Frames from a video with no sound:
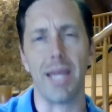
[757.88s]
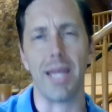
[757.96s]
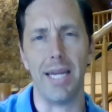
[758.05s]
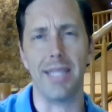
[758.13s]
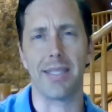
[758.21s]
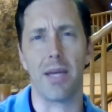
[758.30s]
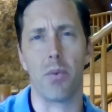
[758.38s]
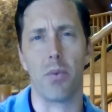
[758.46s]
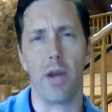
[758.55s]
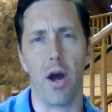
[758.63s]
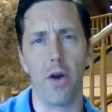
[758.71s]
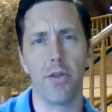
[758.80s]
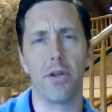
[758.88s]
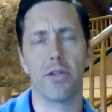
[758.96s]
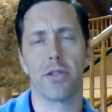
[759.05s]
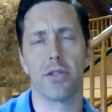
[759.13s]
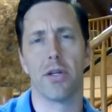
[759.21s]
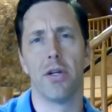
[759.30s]
He said, when
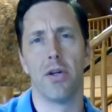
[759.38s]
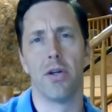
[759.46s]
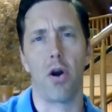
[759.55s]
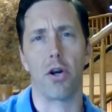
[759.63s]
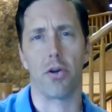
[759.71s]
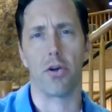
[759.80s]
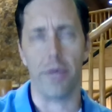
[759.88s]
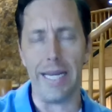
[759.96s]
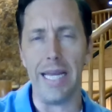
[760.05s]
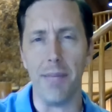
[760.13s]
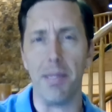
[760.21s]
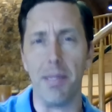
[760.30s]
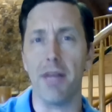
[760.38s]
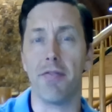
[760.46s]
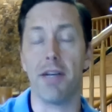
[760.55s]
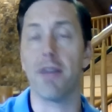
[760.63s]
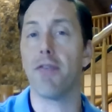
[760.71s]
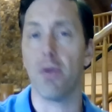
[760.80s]
others are greedy, be
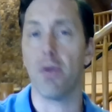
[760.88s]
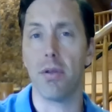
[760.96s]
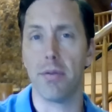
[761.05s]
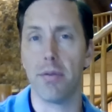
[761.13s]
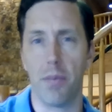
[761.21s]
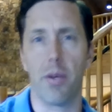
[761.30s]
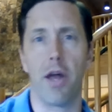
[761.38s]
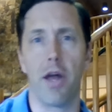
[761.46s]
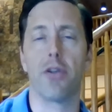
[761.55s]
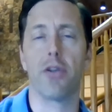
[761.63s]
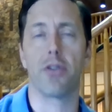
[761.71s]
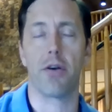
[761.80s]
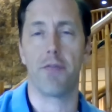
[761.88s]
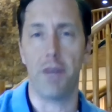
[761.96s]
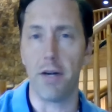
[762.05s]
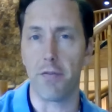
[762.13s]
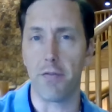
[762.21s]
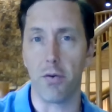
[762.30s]
fearful. And when others are
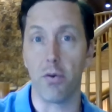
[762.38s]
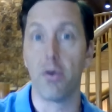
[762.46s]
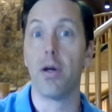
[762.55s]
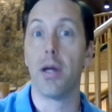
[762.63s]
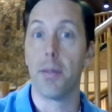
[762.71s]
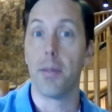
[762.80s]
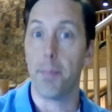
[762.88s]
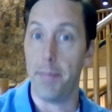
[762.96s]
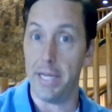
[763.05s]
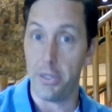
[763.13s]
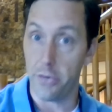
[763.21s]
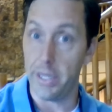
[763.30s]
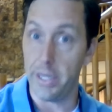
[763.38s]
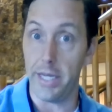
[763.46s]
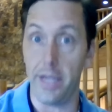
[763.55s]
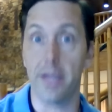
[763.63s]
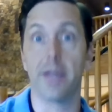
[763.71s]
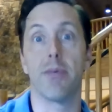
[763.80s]
fearful, be
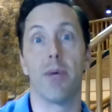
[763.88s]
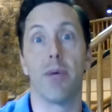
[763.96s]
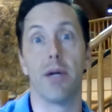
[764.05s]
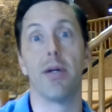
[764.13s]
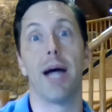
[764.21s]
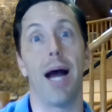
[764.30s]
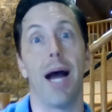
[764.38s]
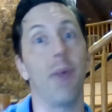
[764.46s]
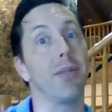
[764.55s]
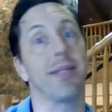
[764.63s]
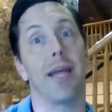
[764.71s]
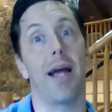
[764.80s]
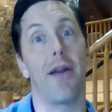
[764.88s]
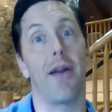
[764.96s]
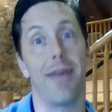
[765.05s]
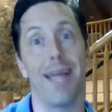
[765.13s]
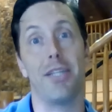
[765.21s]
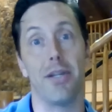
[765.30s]
greedy. Well, I would say our
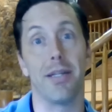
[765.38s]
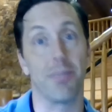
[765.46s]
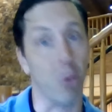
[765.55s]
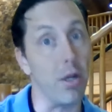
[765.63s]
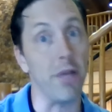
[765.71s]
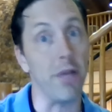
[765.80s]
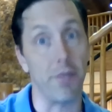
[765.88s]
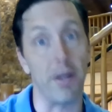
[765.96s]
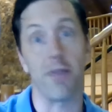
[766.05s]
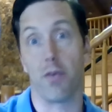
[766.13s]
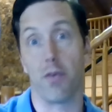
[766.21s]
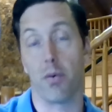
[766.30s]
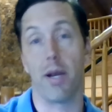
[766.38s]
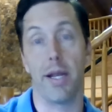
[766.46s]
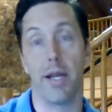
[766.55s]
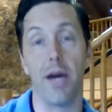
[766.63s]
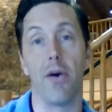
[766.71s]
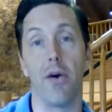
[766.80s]
nation is pretty fearful right
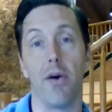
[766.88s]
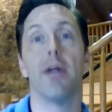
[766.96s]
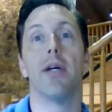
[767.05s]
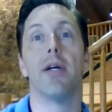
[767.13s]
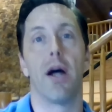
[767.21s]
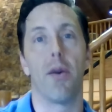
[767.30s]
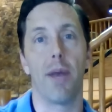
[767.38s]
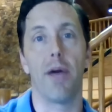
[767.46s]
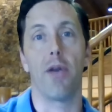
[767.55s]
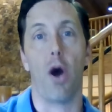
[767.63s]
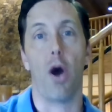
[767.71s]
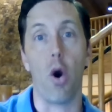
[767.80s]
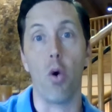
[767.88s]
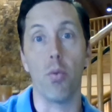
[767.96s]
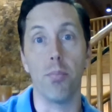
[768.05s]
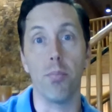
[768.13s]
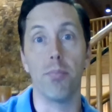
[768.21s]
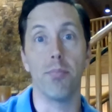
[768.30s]
now around
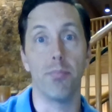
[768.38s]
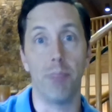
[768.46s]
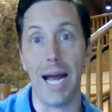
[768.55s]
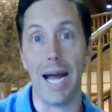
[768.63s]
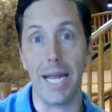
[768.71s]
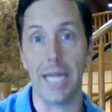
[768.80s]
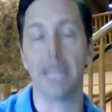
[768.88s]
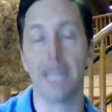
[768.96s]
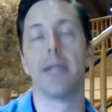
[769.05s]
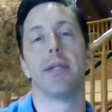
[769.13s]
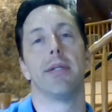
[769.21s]
home buying.